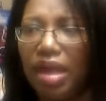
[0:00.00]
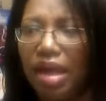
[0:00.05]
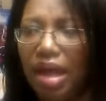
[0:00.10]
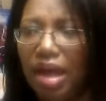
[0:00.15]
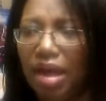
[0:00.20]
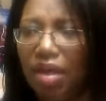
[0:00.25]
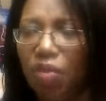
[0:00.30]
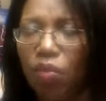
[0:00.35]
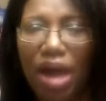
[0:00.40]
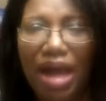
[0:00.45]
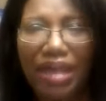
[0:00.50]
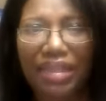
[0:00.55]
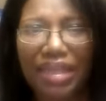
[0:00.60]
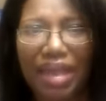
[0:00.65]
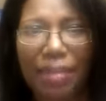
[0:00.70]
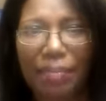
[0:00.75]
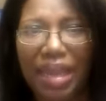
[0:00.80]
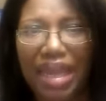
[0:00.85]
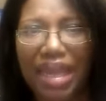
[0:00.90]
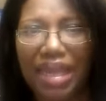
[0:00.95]
uh, why
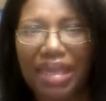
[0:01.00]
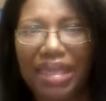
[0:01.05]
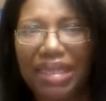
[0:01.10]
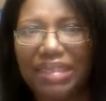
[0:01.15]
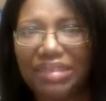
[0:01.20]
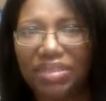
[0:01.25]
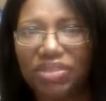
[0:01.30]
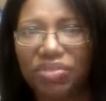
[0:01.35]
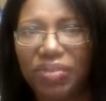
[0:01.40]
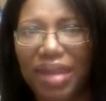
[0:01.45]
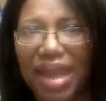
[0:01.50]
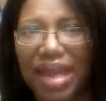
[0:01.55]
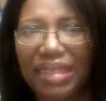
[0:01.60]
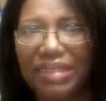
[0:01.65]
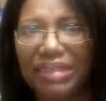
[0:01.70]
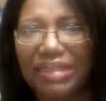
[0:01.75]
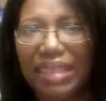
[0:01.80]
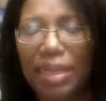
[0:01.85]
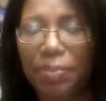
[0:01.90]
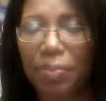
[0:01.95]
that man isn't trying
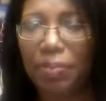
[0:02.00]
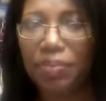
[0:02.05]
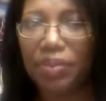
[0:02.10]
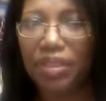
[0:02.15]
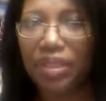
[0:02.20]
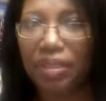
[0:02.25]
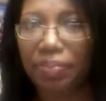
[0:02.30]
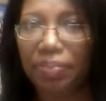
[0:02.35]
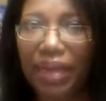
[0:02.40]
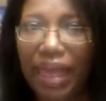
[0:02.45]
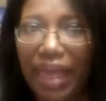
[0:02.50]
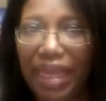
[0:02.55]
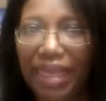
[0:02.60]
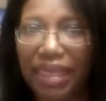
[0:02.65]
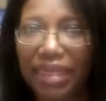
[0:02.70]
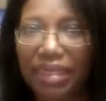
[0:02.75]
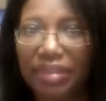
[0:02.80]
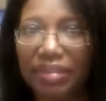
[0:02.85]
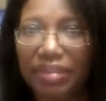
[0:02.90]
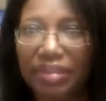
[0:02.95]
to step up to the
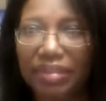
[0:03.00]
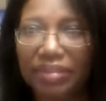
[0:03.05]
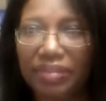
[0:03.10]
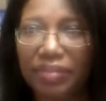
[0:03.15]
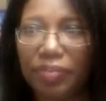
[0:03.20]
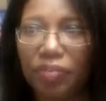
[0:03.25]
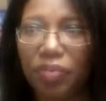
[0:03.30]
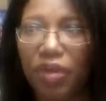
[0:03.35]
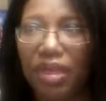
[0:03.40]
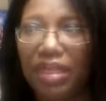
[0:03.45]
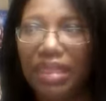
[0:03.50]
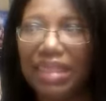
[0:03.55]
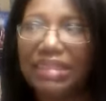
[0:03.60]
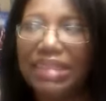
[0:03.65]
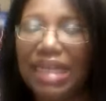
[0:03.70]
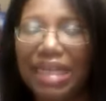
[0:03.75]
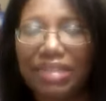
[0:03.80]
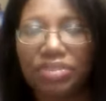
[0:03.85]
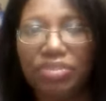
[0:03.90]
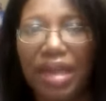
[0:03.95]
plate. Well,
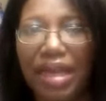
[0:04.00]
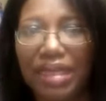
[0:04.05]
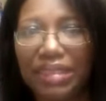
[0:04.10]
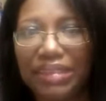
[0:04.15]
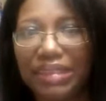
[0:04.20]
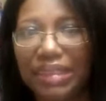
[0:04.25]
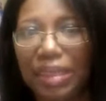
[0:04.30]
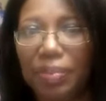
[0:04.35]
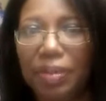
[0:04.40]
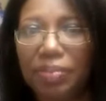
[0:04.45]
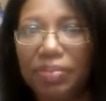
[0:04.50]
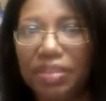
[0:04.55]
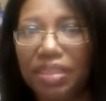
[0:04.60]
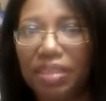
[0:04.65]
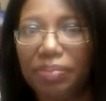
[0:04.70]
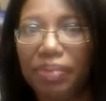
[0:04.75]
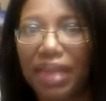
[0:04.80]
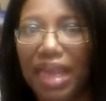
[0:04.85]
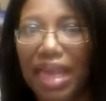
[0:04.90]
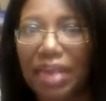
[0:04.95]
he's not trying to step up to
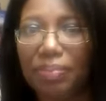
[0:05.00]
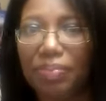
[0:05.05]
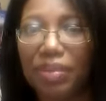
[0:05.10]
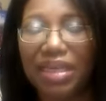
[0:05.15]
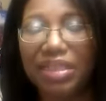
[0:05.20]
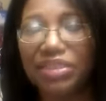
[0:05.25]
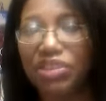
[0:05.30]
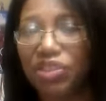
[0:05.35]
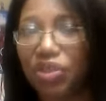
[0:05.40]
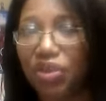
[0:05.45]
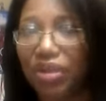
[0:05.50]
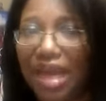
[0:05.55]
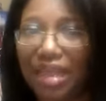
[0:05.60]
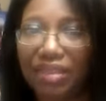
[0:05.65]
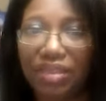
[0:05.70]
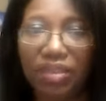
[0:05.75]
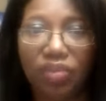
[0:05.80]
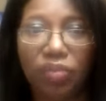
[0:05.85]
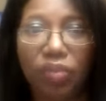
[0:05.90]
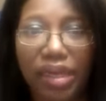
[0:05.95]
the plate because you're
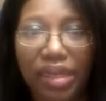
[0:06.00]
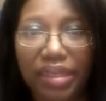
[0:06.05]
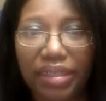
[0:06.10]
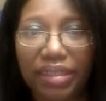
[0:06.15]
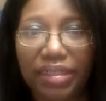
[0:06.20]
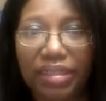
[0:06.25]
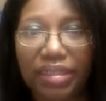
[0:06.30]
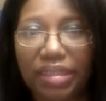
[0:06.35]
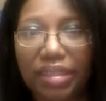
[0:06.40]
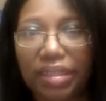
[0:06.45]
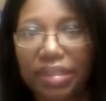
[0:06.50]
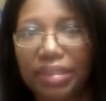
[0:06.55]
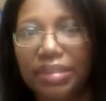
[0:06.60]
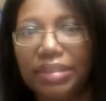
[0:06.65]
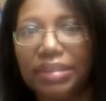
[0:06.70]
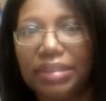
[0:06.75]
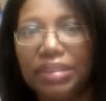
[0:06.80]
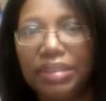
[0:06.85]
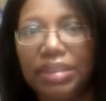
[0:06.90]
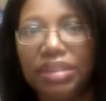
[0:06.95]
not the one,
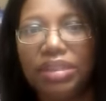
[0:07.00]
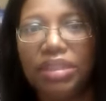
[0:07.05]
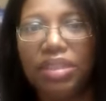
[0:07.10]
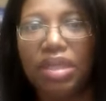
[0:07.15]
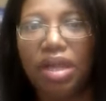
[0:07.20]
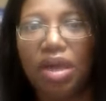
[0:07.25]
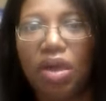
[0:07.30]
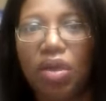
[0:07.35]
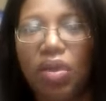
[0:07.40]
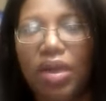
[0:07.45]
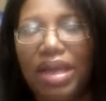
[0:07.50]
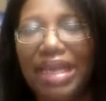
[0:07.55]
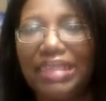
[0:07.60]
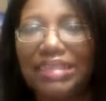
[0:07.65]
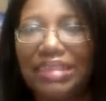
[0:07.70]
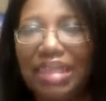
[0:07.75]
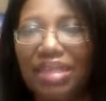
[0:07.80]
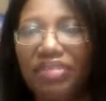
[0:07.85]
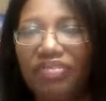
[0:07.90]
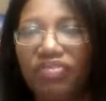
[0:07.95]
you know, and
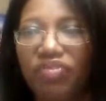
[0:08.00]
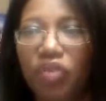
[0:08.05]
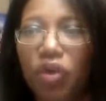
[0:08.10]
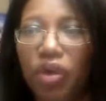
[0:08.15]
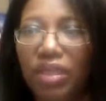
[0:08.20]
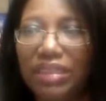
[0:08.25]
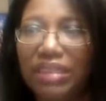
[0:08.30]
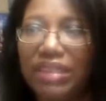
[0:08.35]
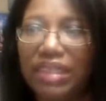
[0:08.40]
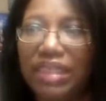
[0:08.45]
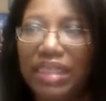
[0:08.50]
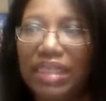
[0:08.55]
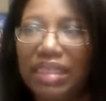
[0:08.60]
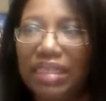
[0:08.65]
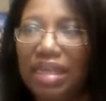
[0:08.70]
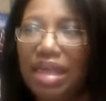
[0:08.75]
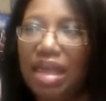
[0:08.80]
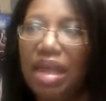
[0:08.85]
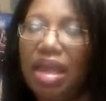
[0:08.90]
that's unfortunate.